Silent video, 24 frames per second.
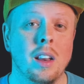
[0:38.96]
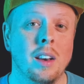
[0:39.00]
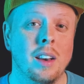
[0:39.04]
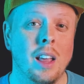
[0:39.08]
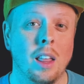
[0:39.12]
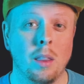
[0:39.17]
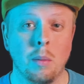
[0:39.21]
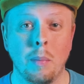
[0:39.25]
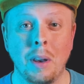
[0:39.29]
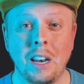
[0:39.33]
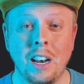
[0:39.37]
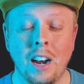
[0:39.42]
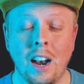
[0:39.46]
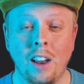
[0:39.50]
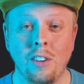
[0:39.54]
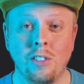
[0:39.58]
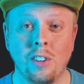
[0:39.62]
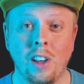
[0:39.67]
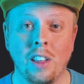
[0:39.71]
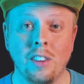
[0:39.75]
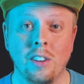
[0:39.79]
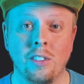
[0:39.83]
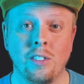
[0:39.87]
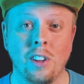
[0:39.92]
Now, the minute I
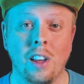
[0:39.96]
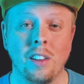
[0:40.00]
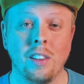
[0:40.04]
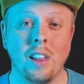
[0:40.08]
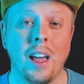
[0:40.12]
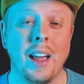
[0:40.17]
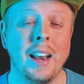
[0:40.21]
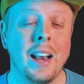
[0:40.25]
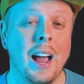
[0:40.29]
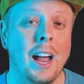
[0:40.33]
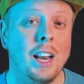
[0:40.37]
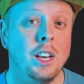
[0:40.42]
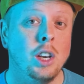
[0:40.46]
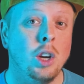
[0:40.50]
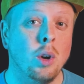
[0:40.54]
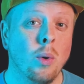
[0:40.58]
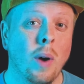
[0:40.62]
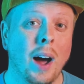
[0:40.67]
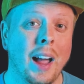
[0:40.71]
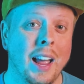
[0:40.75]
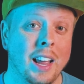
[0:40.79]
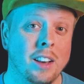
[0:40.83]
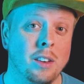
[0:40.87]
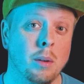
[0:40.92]
saw this online, I knew
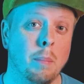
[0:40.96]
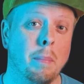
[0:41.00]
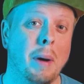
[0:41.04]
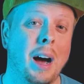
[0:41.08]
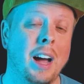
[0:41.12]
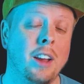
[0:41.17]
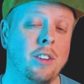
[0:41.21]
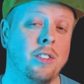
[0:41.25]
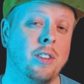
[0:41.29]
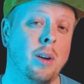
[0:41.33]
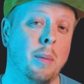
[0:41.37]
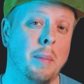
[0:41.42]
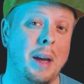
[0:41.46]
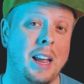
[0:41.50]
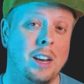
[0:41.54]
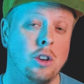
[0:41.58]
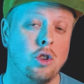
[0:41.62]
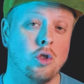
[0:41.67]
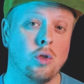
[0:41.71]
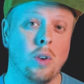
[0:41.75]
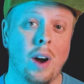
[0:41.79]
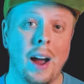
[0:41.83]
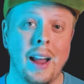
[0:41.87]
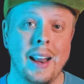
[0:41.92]
I had to buy some and
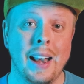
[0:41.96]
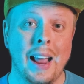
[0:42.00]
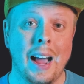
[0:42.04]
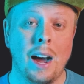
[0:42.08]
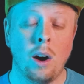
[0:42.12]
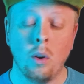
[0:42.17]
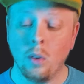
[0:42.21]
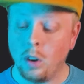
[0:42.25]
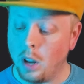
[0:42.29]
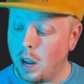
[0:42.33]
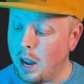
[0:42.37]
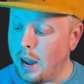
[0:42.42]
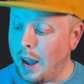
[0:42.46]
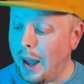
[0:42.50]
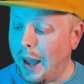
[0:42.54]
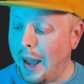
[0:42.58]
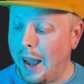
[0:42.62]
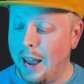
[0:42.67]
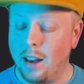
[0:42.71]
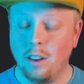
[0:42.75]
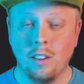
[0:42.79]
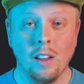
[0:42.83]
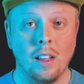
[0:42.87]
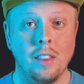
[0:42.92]
try it out,
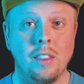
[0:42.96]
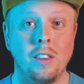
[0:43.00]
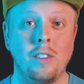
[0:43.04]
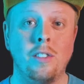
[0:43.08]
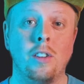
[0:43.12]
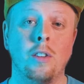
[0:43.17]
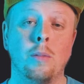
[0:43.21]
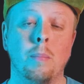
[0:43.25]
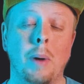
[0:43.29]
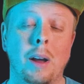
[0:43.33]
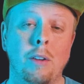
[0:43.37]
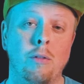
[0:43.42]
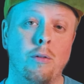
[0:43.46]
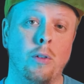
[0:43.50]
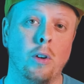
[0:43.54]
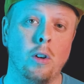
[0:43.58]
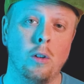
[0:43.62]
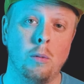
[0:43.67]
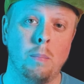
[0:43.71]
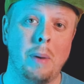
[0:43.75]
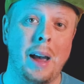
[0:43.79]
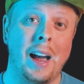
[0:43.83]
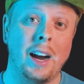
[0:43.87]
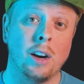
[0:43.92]
and this is my
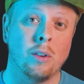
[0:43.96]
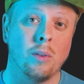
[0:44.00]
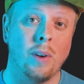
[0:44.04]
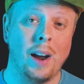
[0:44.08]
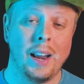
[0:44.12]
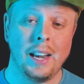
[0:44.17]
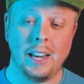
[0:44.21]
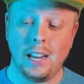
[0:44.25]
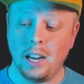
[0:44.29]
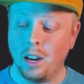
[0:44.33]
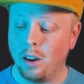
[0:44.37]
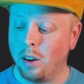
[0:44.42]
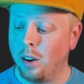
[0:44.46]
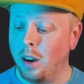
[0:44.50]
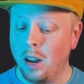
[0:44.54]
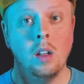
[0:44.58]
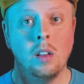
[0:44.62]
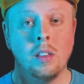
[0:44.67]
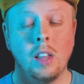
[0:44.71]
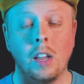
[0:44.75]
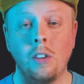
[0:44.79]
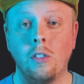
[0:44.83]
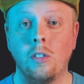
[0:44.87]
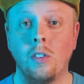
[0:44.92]
first pack right here.
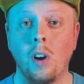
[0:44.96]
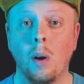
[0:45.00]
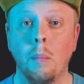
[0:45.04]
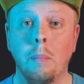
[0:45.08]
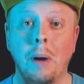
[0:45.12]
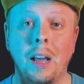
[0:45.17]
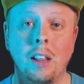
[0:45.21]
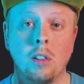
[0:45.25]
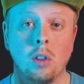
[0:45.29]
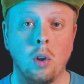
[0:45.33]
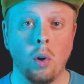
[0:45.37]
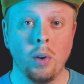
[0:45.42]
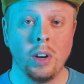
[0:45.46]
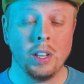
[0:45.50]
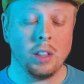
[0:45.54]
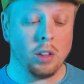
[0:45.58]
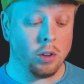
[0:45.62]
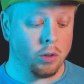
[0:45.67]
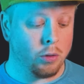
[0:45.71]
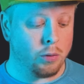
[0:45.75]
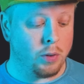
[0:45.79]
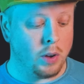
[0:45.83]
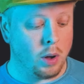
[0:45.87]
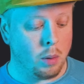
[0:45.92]
Let's start by loading
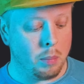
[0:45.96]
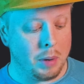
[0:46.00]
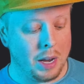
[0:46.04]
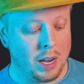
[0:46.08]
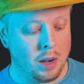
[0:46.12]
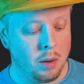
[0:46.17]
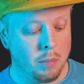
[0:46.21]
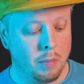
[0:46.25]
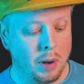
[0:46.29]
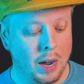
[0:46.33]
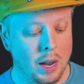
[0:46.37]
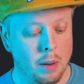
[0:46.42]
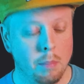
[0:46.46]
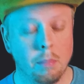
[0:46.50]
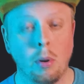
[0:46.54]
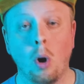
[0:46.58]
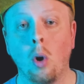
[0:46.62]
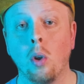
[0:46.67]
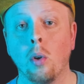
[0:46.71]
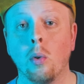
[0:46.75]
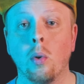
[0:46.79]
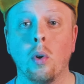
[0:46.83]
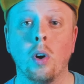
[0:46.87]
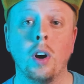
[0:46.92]
this film in my
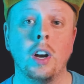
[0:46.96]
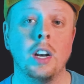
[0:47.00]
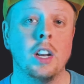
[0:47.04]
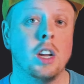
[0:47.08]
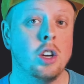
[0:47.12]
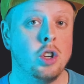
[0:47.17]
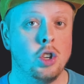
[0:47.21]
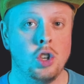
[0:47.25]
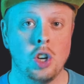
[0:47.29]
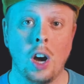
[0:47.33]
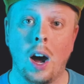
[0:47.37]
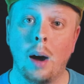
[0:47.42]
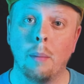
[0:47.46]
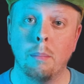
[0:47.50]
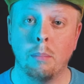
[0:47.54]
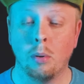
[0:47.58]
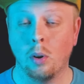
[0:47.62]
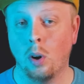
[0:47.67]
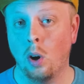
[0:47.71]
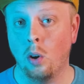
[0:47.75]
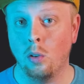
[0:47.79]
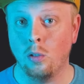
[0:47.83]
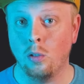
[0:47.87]
Polaroid Job Pro